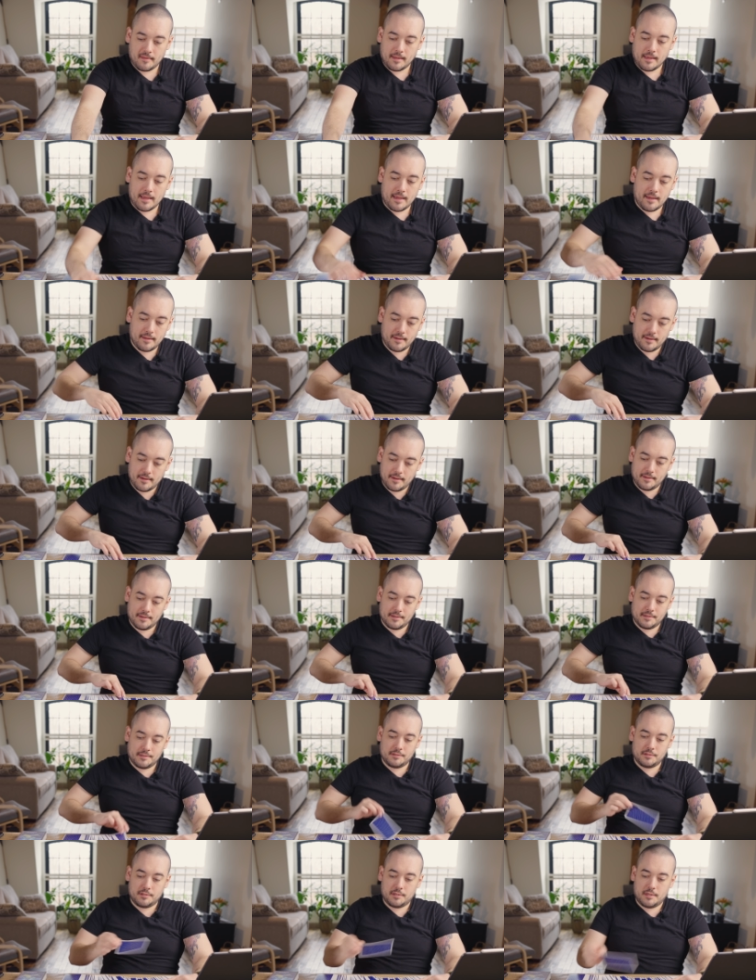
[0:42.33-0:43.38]

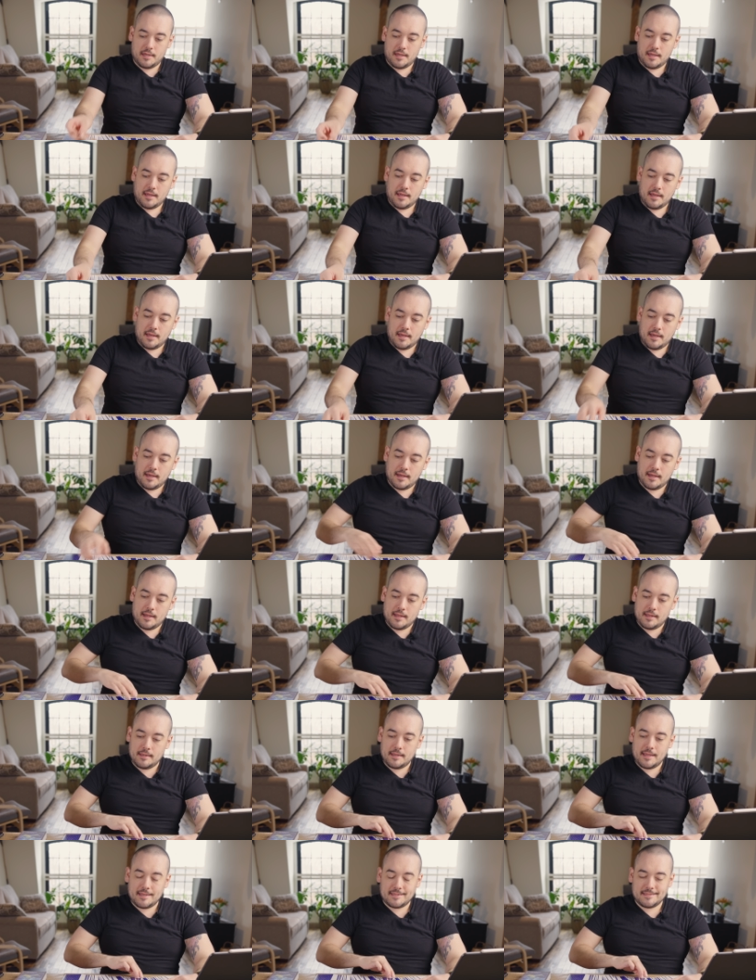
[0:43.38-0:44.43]
And uh,
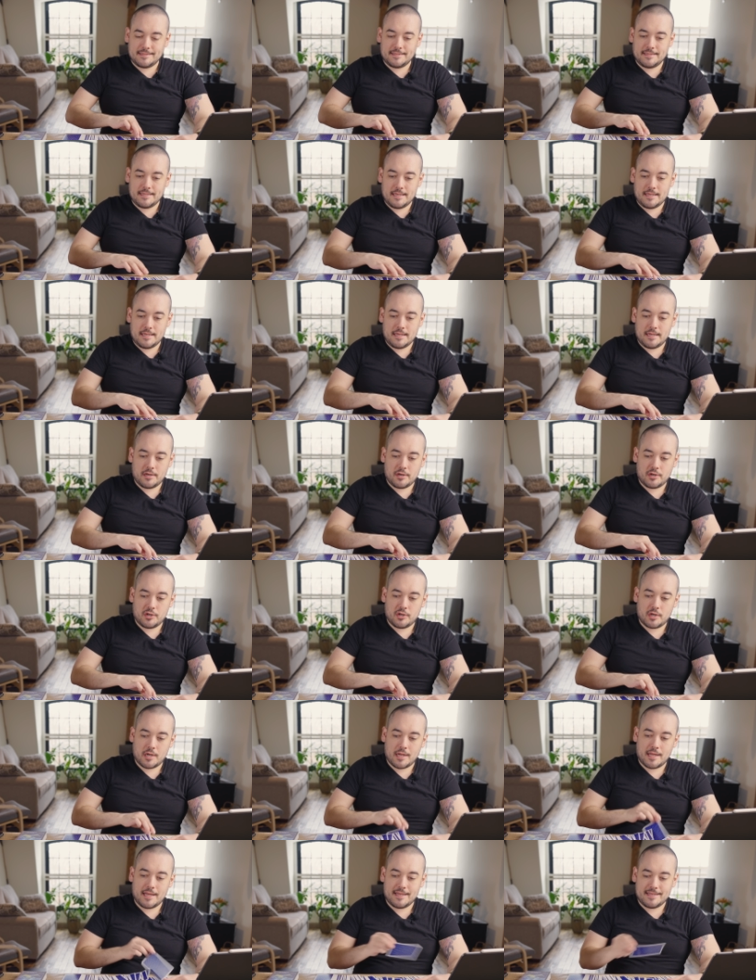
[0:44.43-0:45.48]
let's see
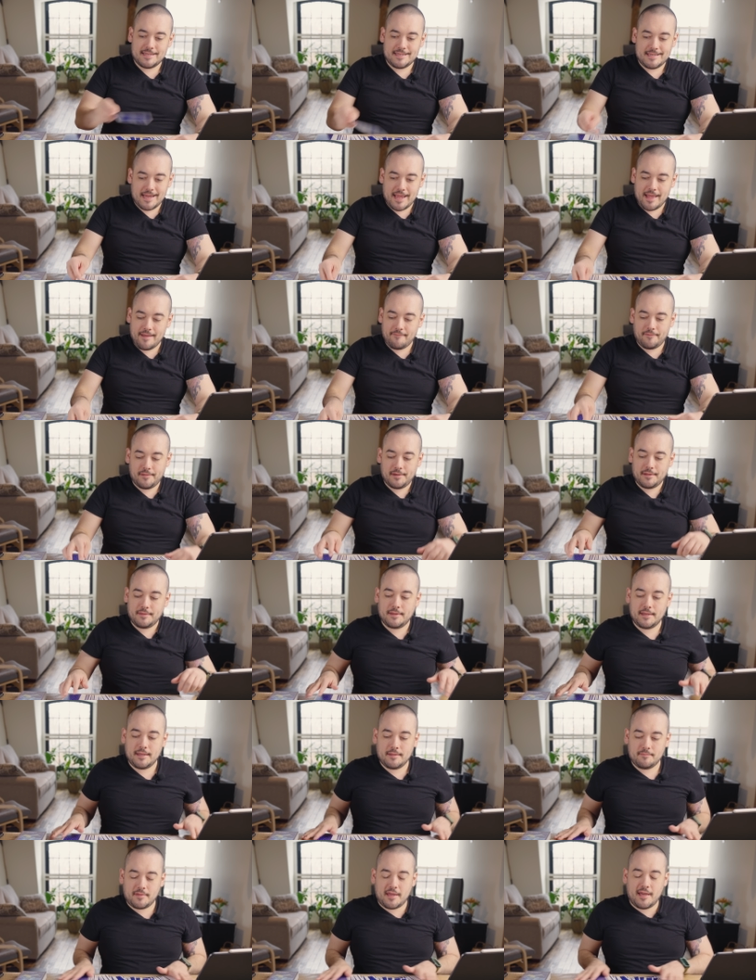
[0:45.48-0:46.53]
here. Uh,
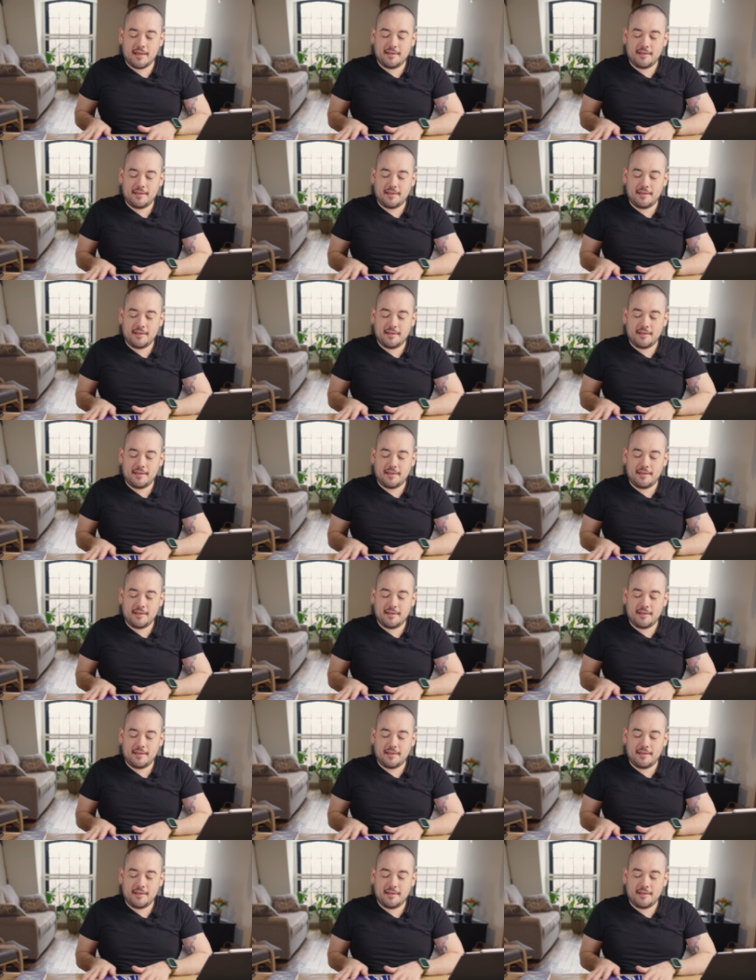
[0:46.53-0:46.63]
definitely,